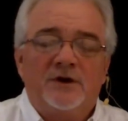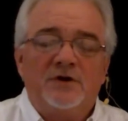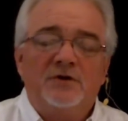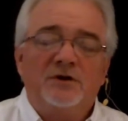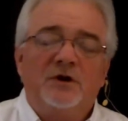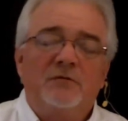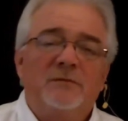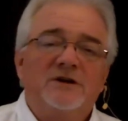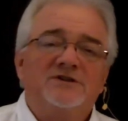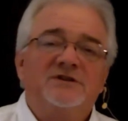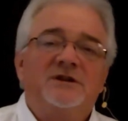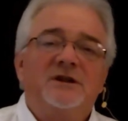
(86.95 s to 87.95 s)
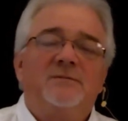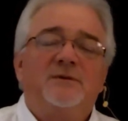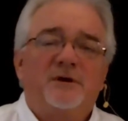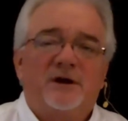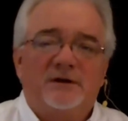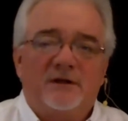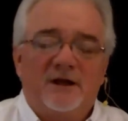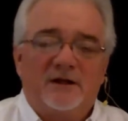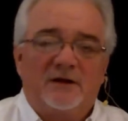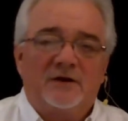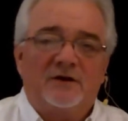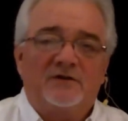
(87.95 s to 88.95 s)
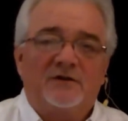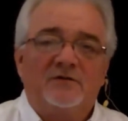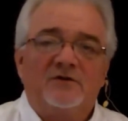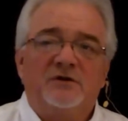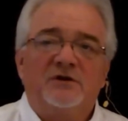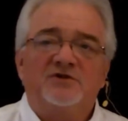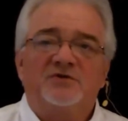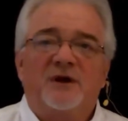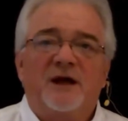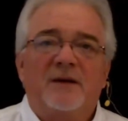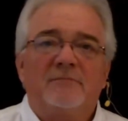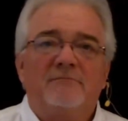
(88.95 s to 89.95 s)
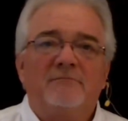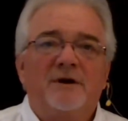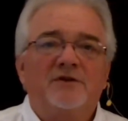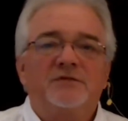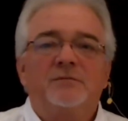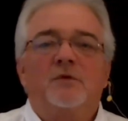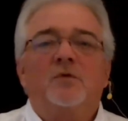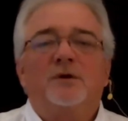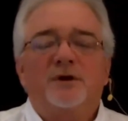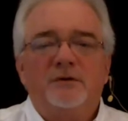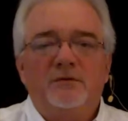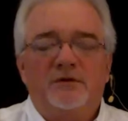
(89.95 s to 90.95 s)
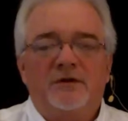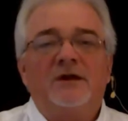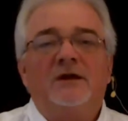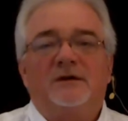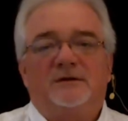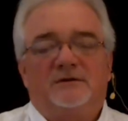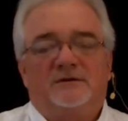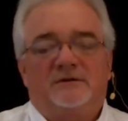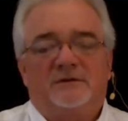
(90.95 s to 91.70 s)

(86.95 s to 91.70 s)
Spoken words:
You can go much deeper into that learning zone. You can try much more new things.